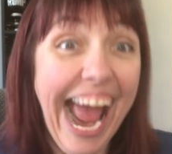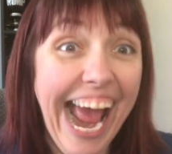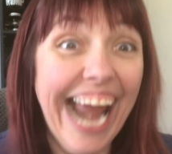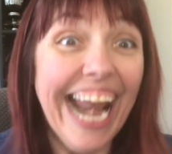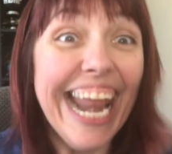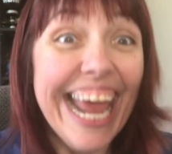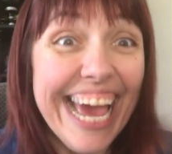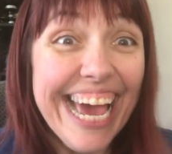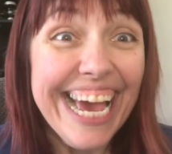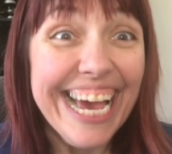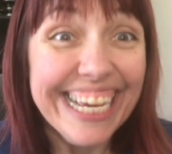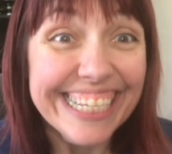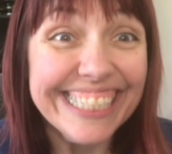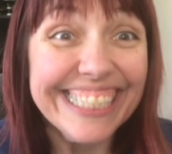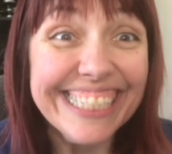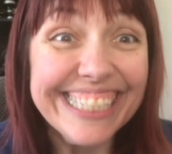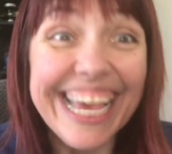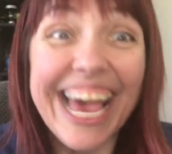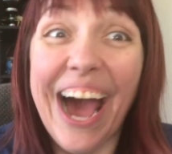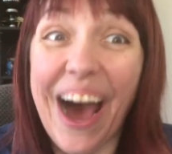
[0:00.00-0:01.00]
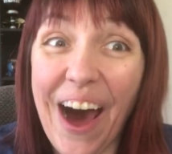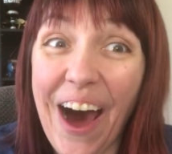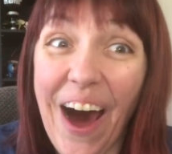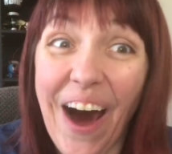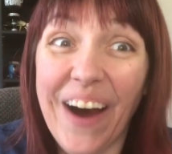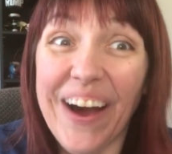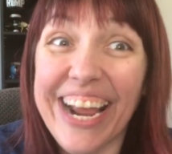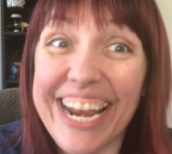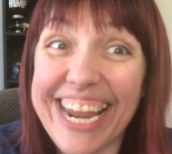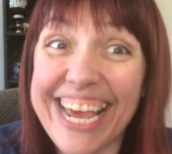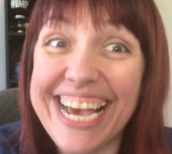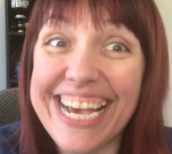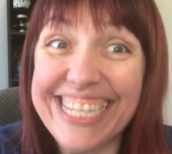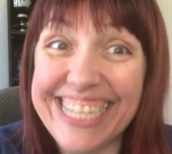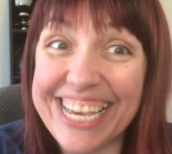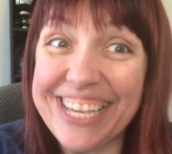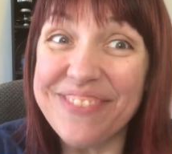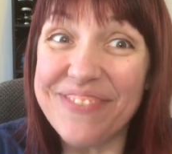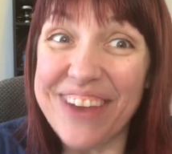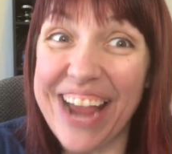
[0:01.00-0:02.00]
Oh, it is.
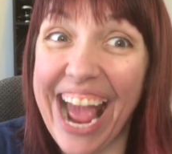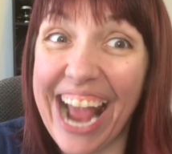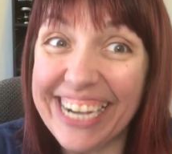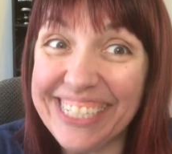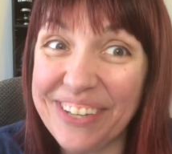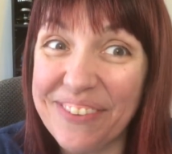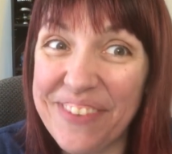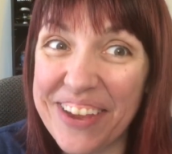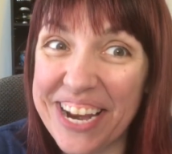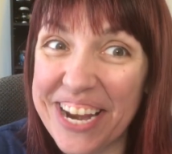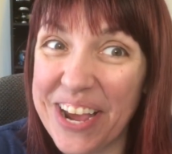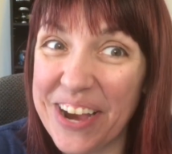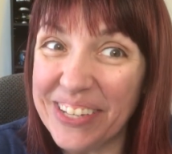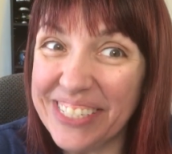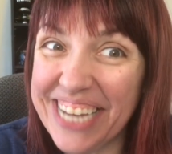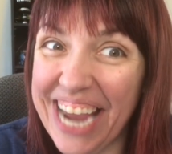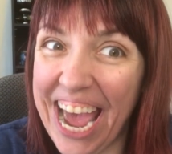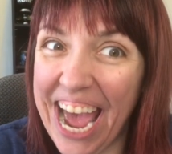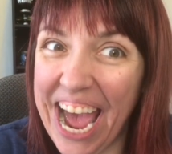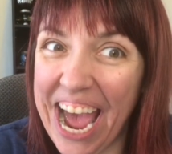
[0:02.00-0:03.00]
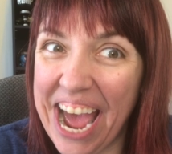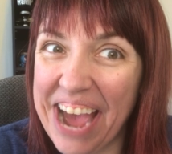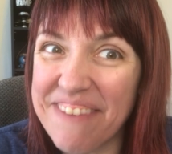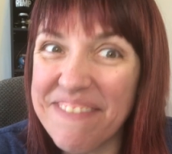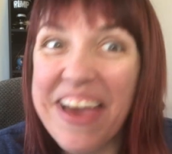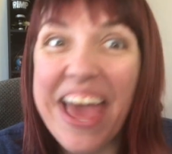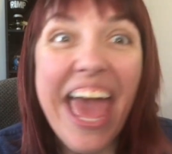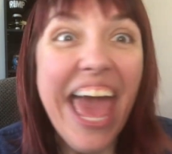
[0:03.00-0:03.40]
It's reaction video time.